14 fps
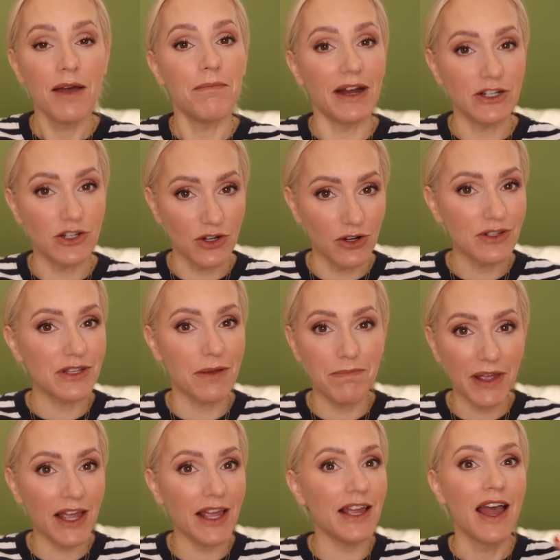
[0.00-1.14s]
My daughter
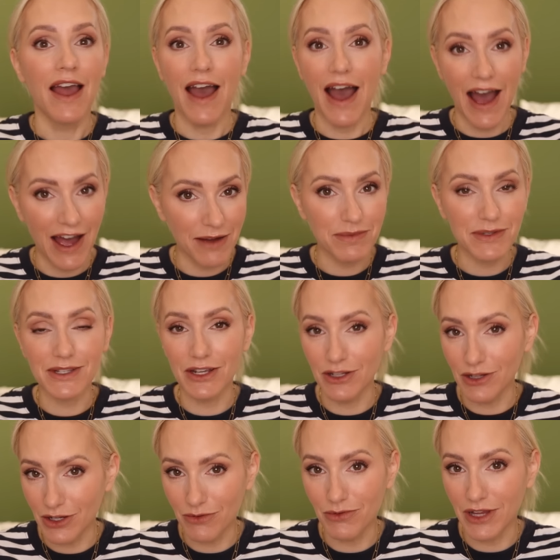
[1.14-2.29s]
B
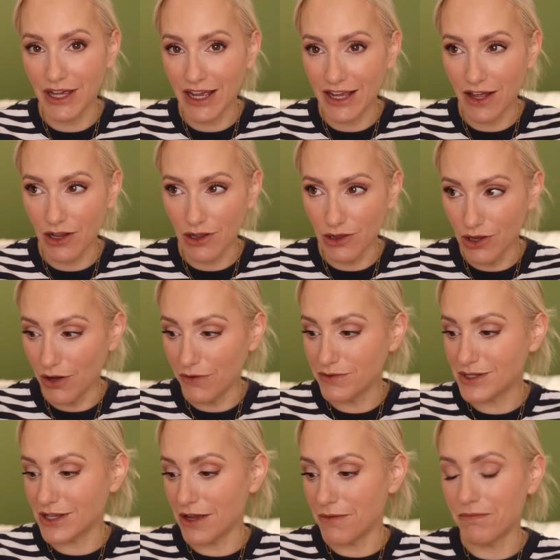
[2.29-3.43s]
absolutely
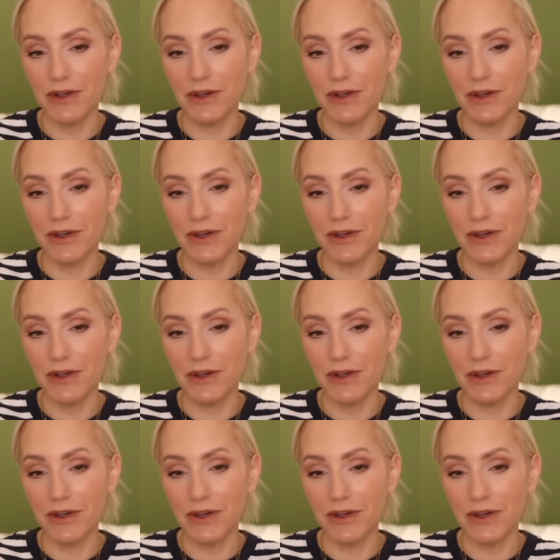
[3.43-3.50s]
loves them,